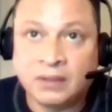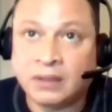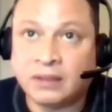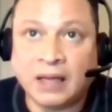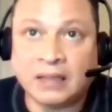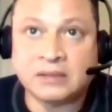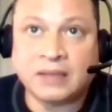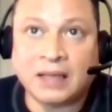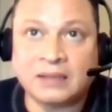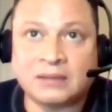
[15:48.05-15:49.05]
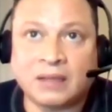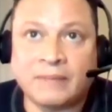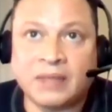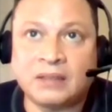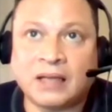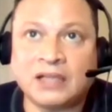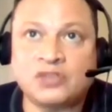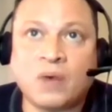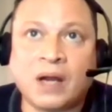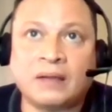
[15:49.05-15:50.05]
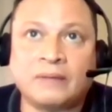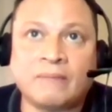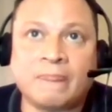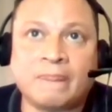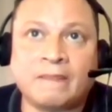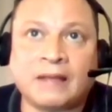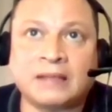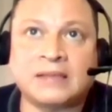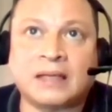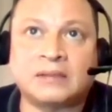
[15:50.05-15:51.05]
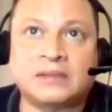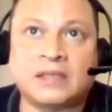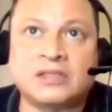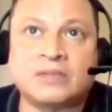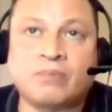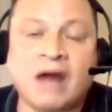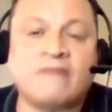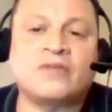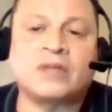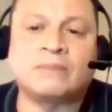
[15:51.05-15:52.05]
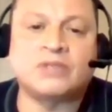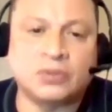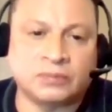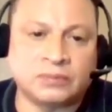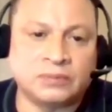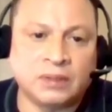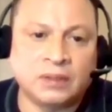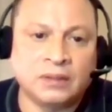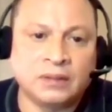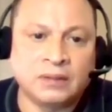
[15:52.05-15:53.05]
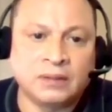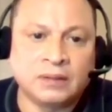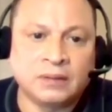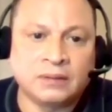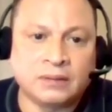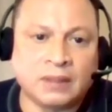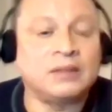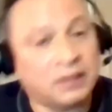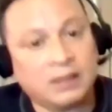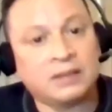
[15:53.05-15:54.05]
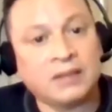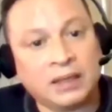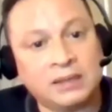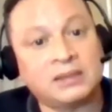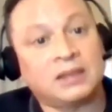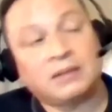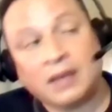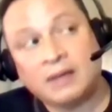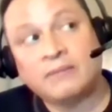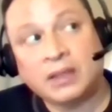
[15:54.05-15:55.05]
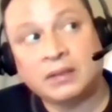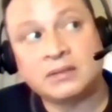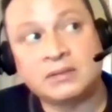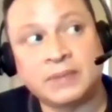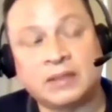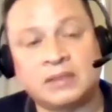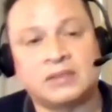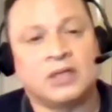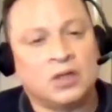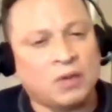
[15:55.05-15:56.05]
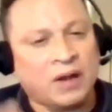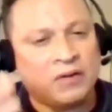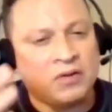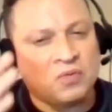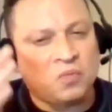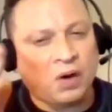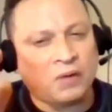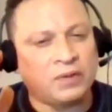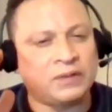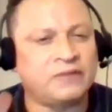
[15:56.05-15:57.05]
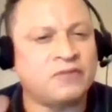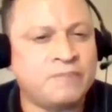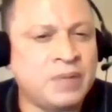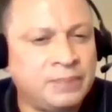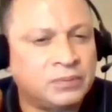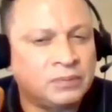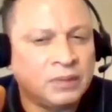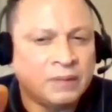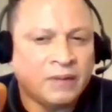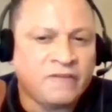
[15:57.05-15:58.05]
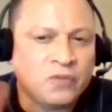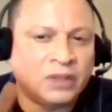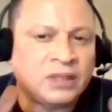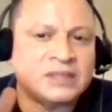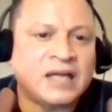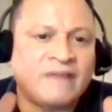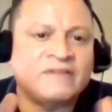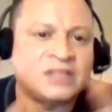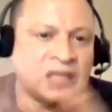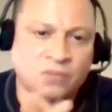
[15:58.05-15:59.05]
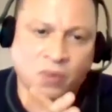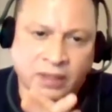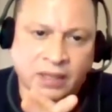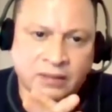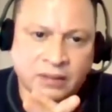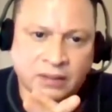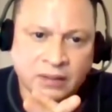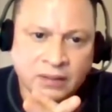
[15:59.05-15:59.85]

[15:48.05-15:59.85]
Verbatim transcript: And that's that's I mean, that's why that's like a sense of pride for them too. Yeah. They looking yeah. at that, they're saying, damn man, this because you work with different people. Everyone doesn't have the same work ethic.